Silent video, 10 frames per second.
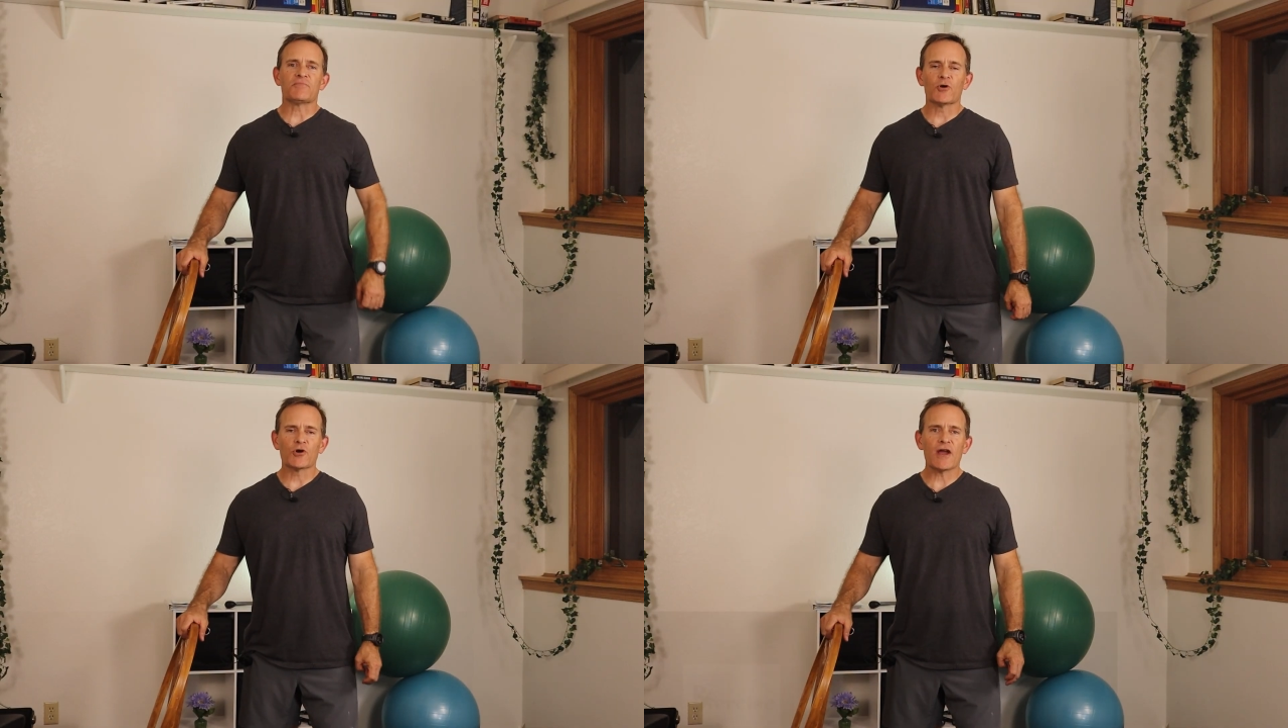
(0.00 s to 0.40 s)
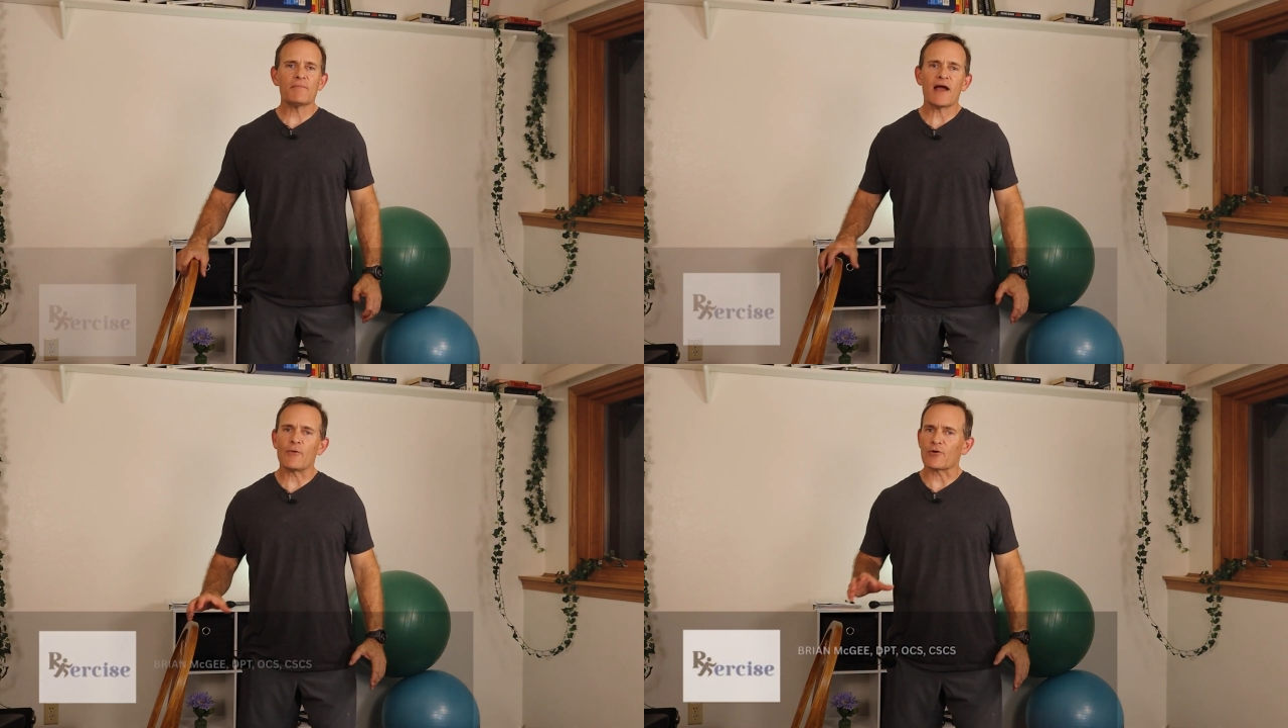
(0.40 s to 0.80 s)
the
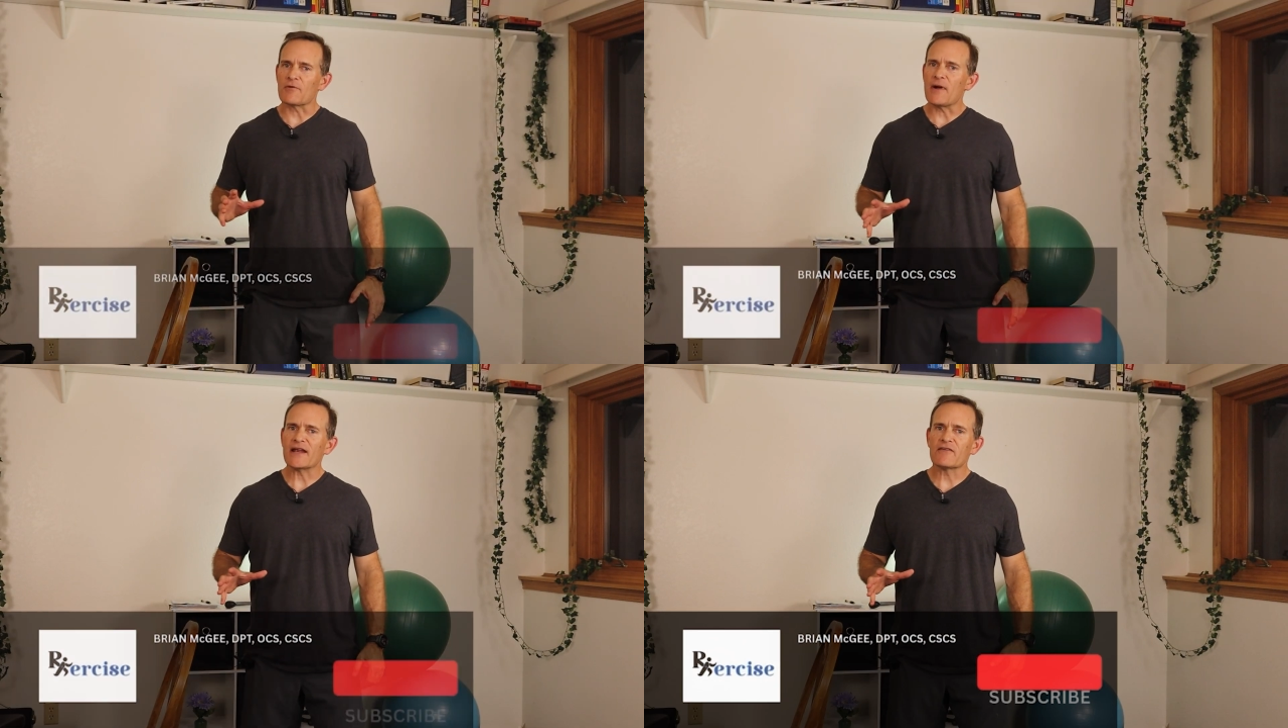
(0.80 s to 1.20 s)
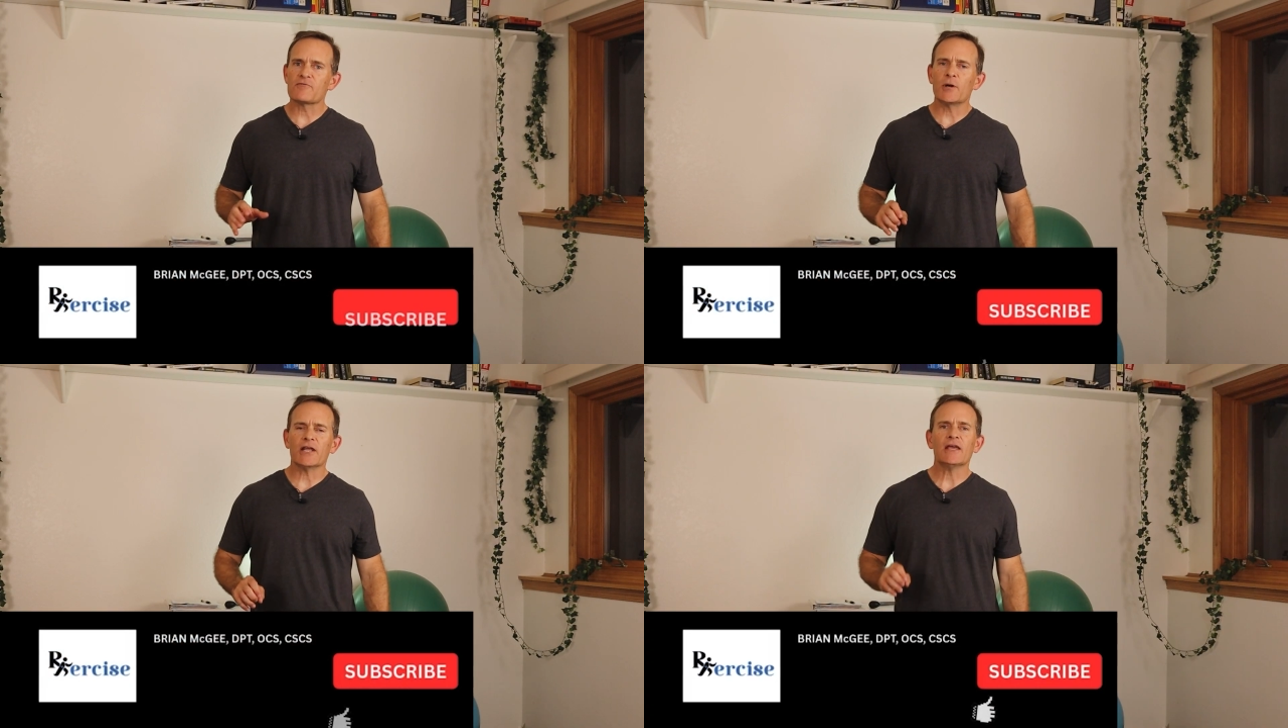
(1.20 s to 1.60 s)
program, I want to remind
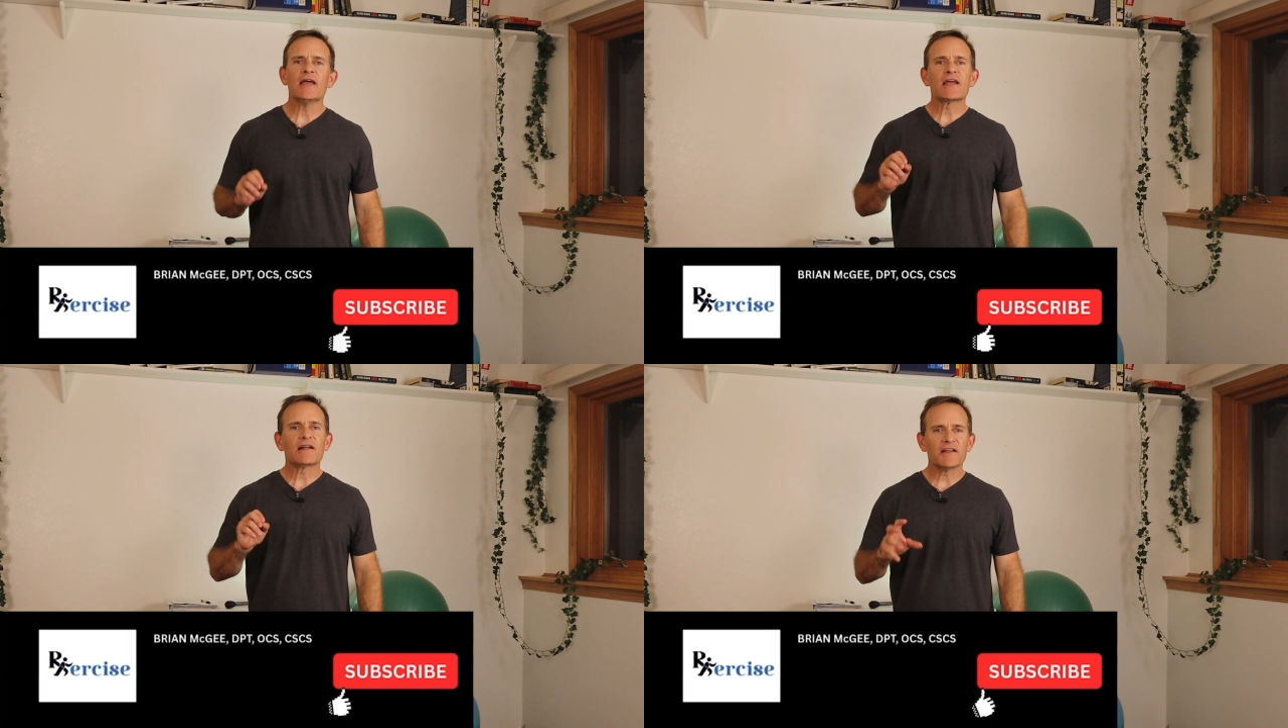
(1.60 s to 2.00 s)
everybody,